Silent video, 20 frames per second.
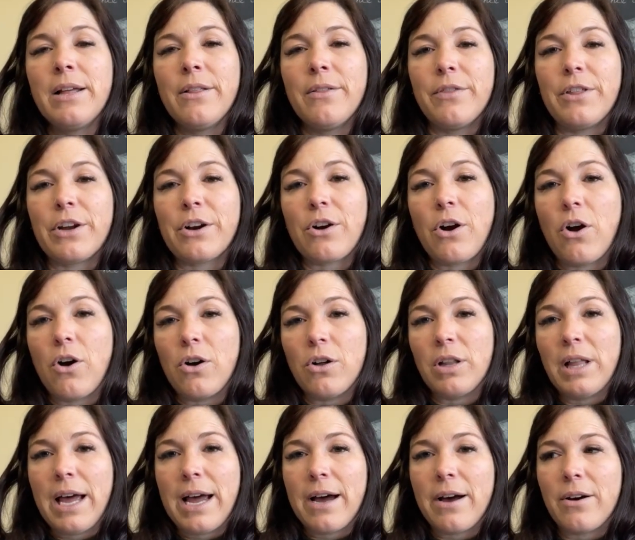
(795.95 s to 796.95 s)
they're
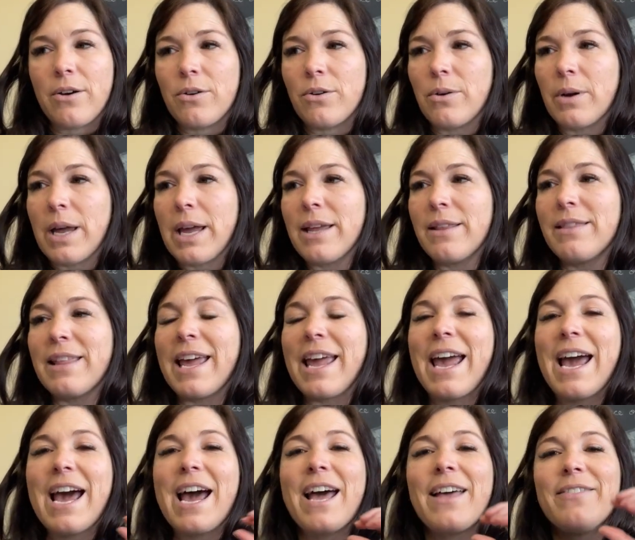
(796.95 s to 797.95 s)
all out and they
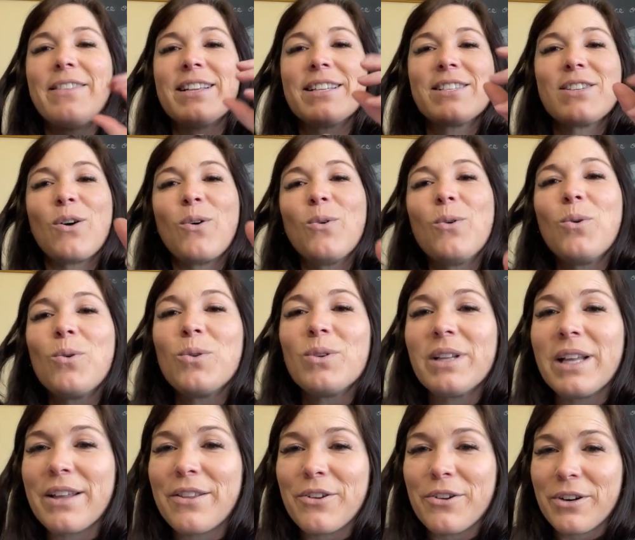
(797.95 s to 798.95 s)
had this old
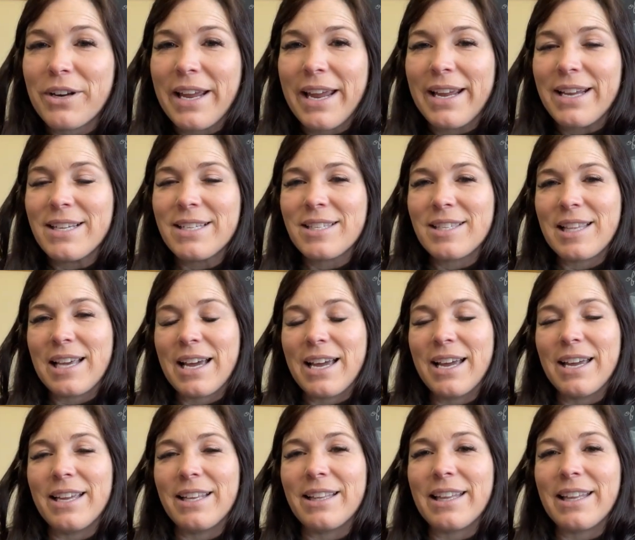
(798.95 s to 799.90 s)
leather case that,